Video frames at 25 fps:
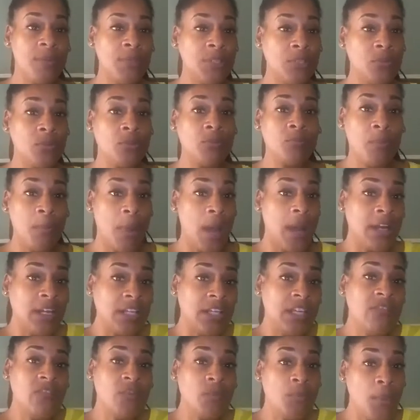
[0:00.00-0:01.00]
and you might
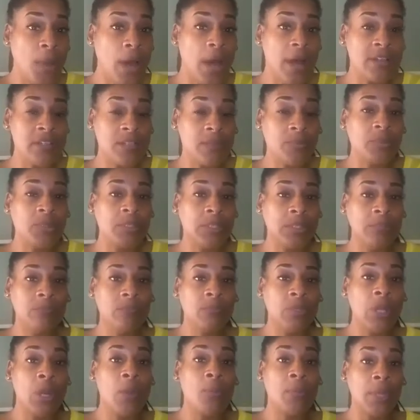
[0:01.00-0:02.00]
even possibly,
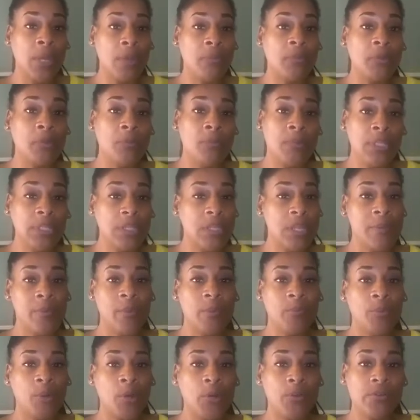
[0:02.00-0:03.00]
be able to meet them
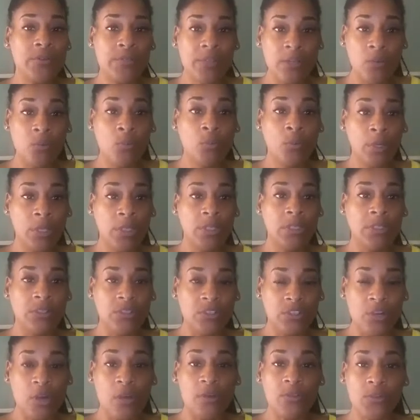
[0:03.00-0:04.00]
in person and really
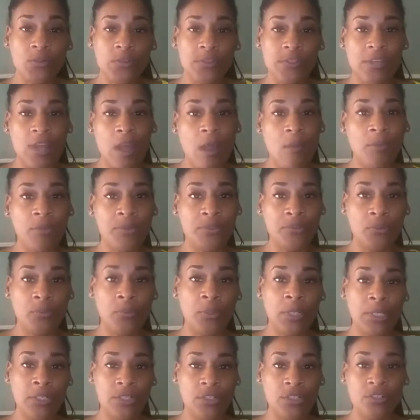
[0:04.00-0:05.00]
start to establish a
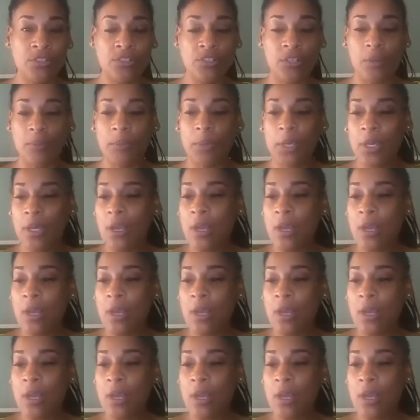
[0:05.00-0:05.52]
relationship.